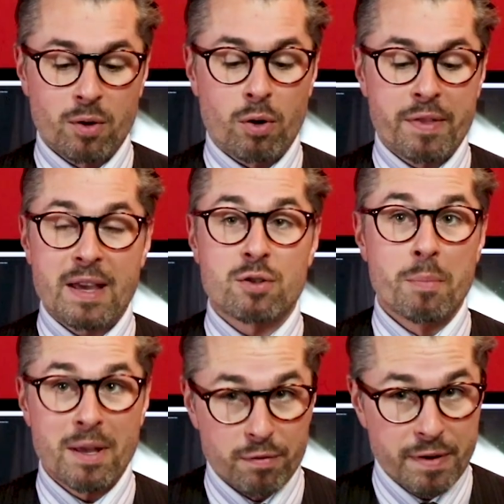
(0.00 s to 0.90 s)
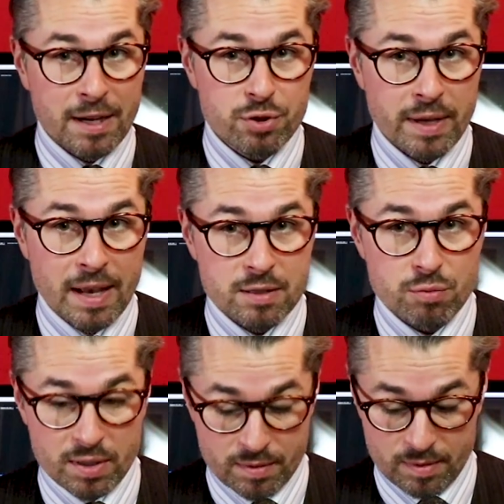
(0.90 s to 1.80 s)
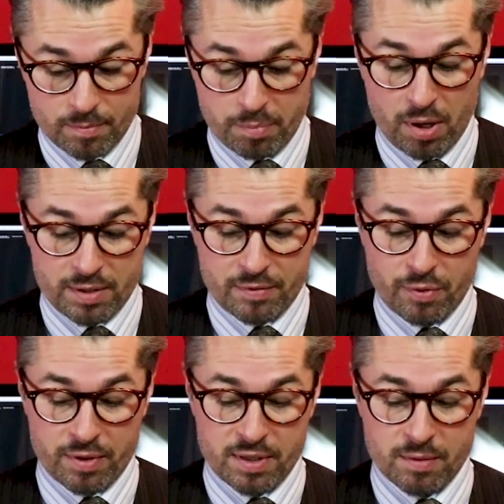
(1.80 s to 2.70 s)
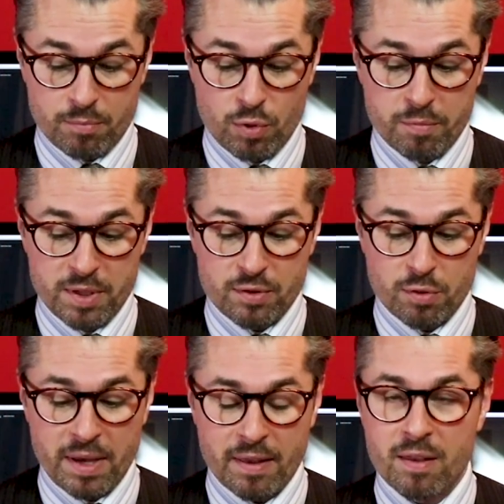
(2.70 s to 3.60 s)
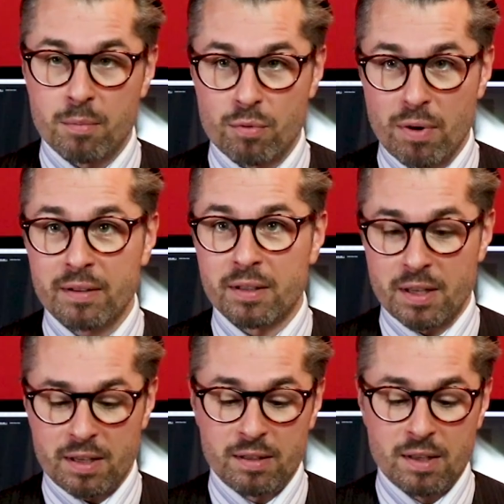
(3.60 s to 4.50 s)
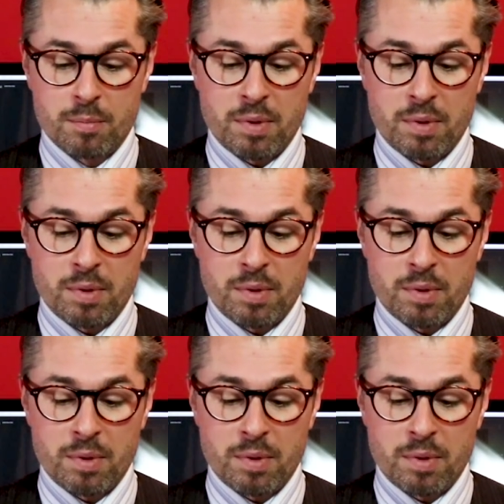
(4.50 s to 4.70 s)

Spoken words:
or they had to manufacture extras parts for these movements to make them run again.